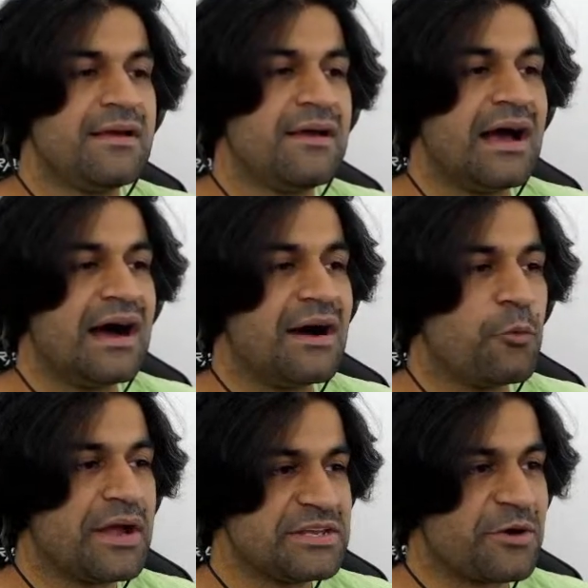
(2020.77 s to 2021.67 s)

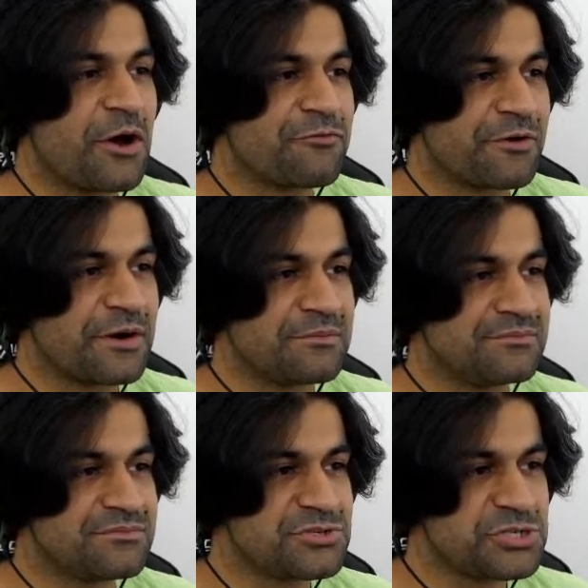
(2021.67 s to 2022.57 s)
when you go
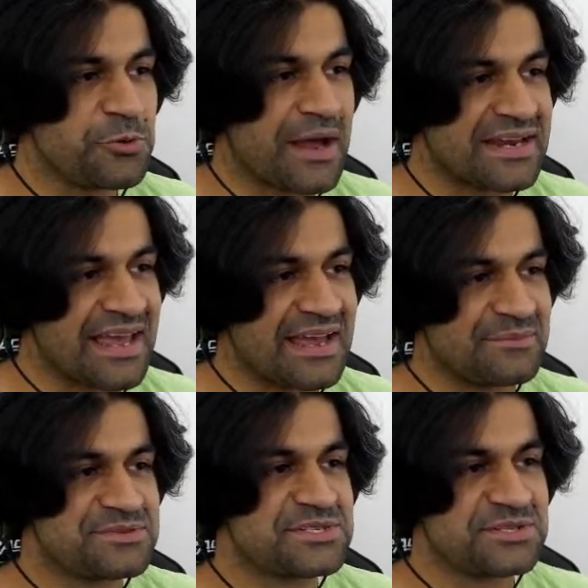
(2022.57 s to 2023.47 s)
from 2n
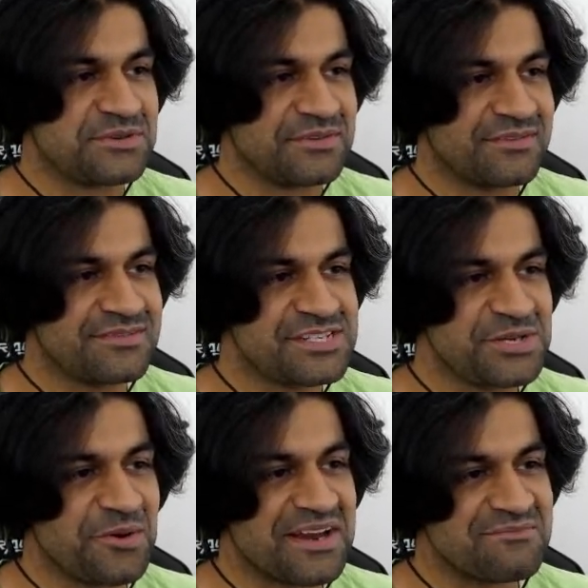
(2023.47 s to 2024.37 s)
games to
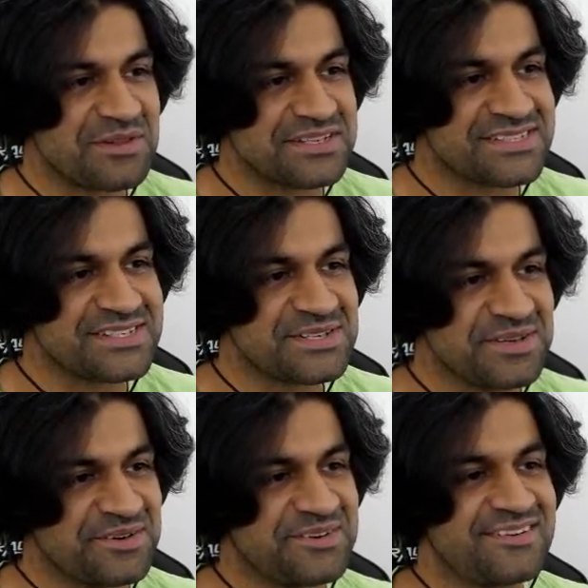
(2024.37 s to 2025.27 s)
2n plus
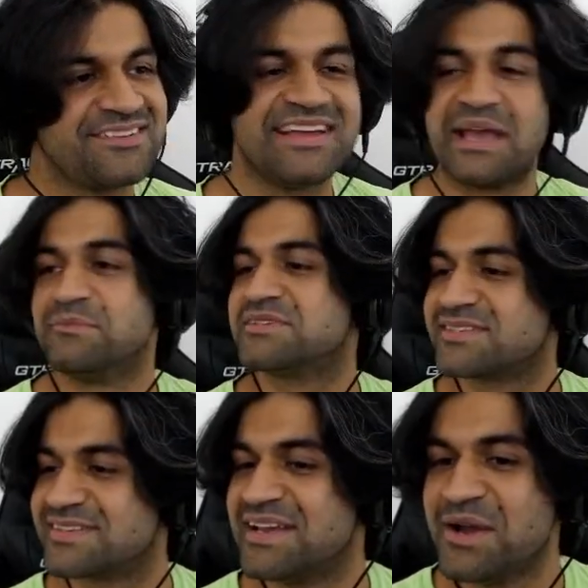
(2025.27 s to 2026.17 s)
2
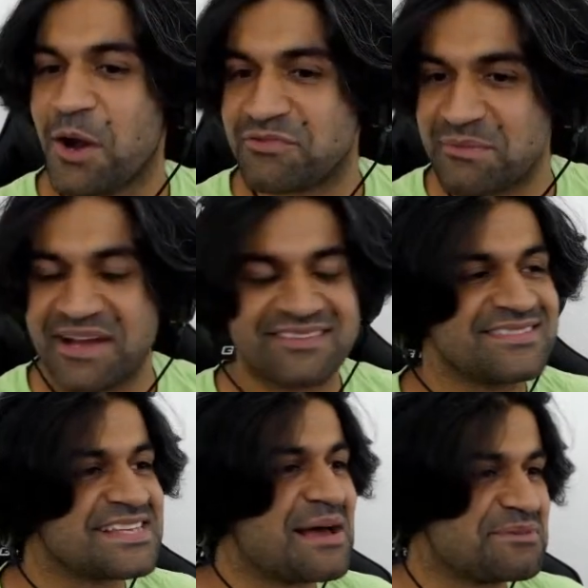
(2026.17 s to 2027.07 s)
games. Hopefully my
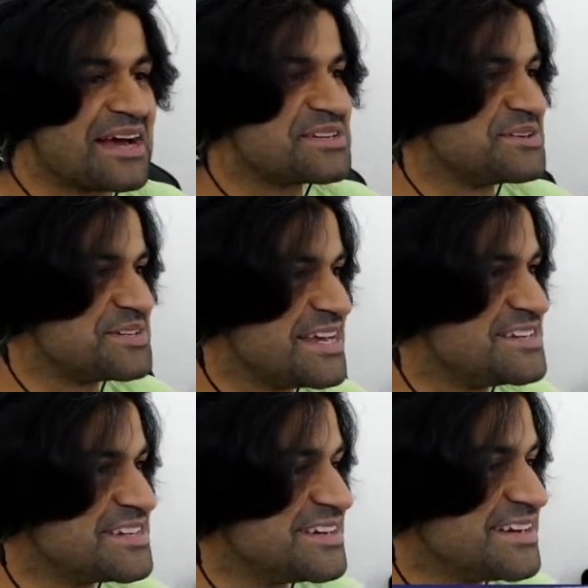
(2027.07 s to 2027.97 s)
slapdash
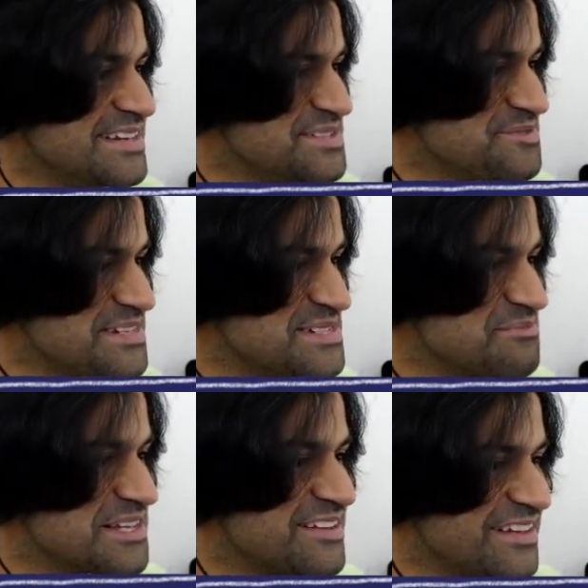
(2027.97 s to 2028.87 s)
notation is
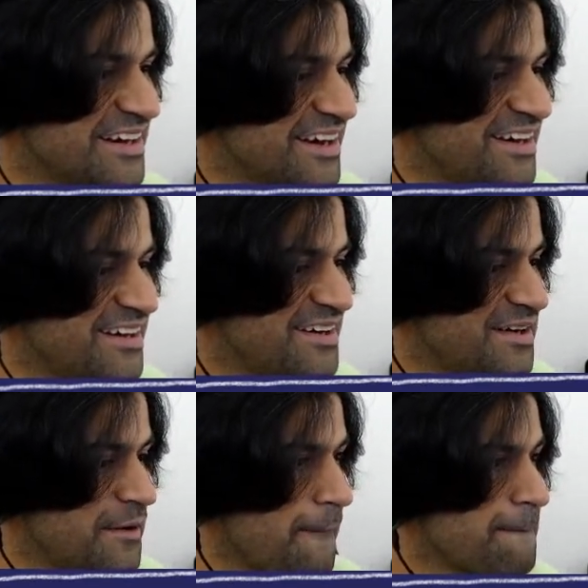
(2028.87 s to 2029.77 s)
reasonably clear.
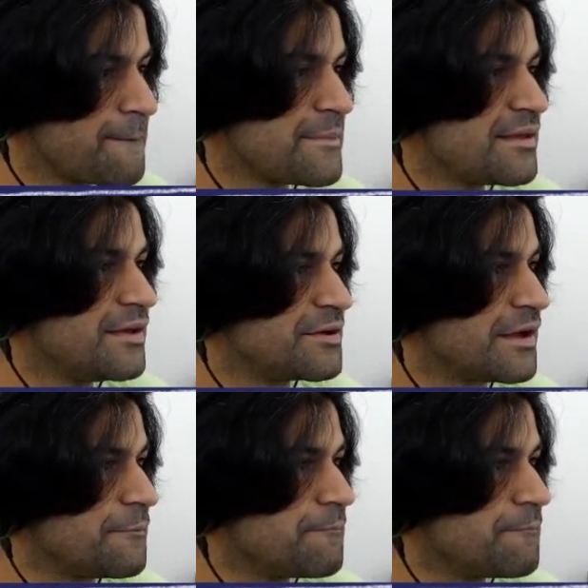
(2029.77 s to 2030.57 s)
Okay.